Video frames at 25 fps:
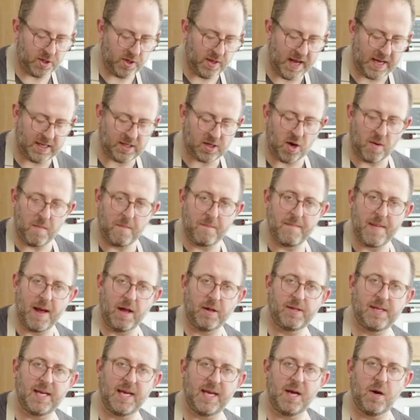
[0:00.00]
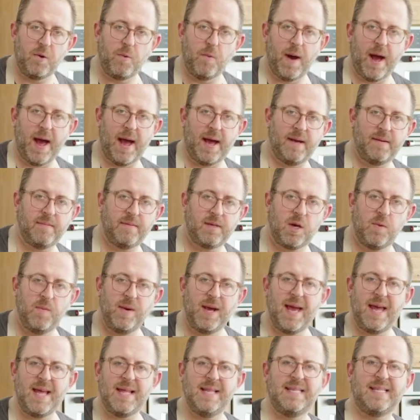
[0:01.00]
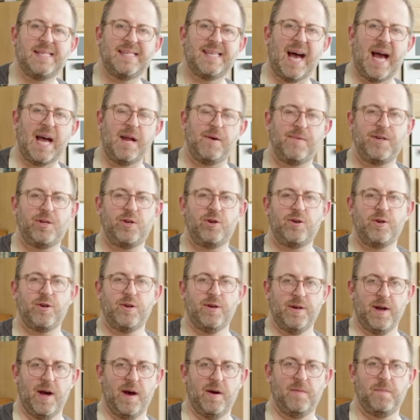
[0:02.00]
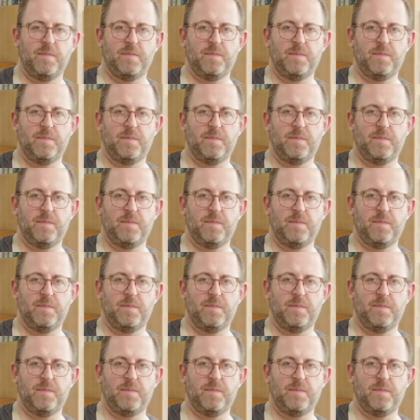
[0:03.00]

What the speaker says: that's melting away. Can we get inside, Richard, or no?